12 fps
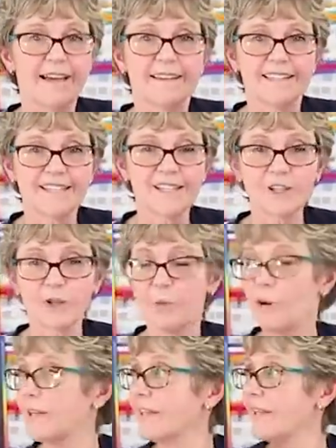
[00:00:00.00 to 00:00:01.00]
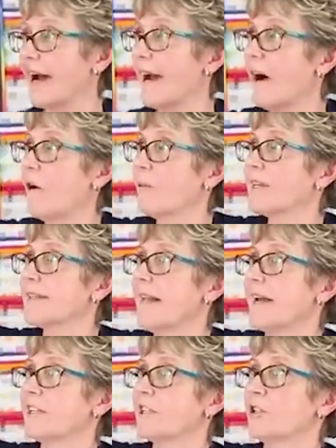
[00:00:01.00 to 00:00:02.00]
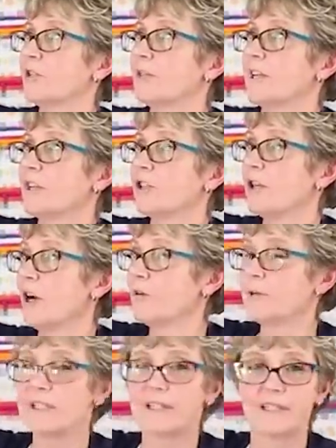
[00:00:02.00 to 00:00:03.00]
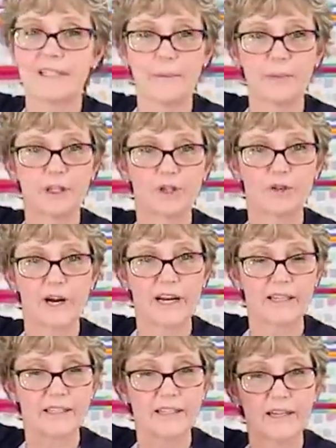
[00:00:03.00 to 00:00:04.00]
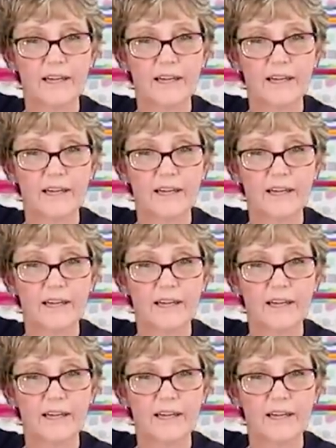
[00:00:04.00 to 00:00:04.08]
This is the one that I always like to use at shows to demonstrate